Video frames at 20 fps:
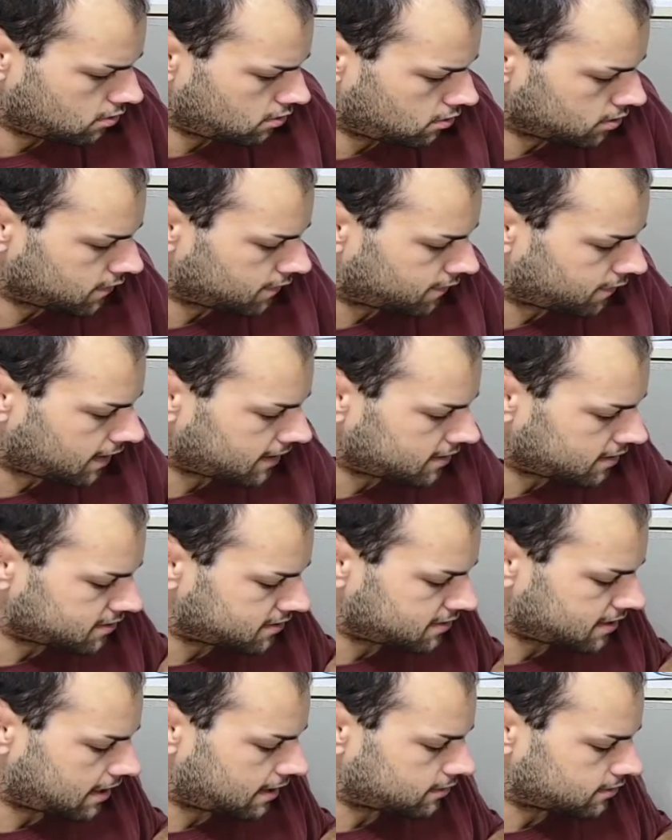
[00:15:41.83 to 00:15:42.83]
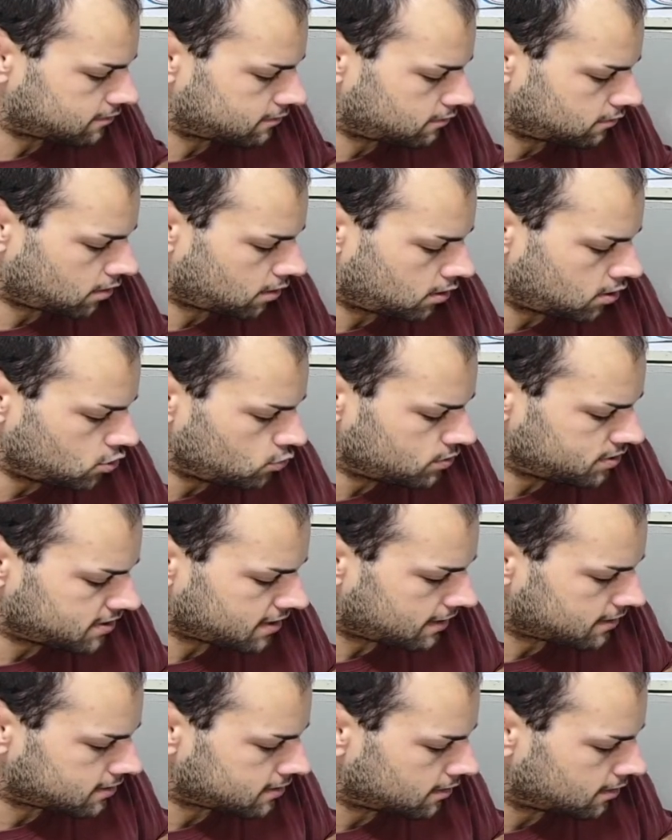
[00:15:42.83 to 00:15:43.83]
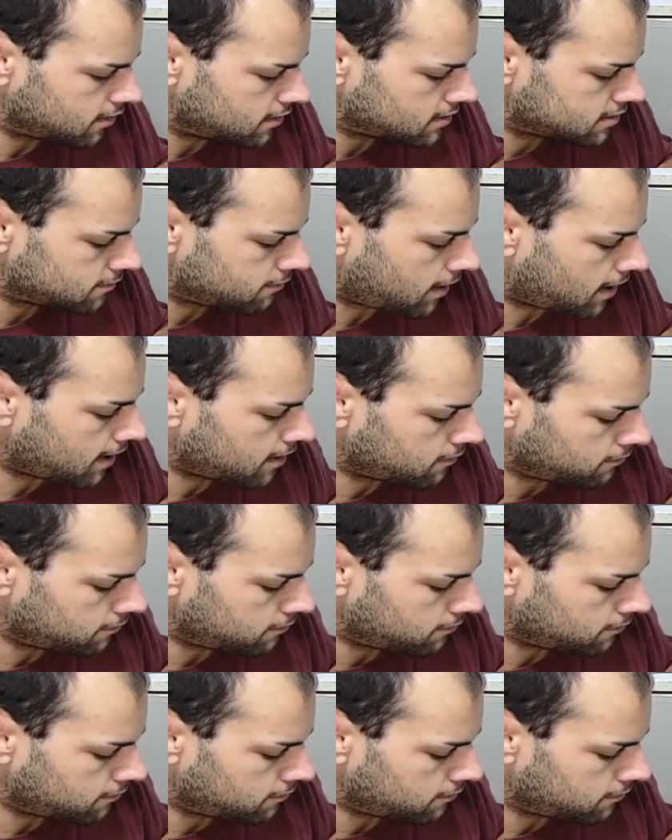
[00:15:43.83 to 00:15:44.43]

find a new set to buy and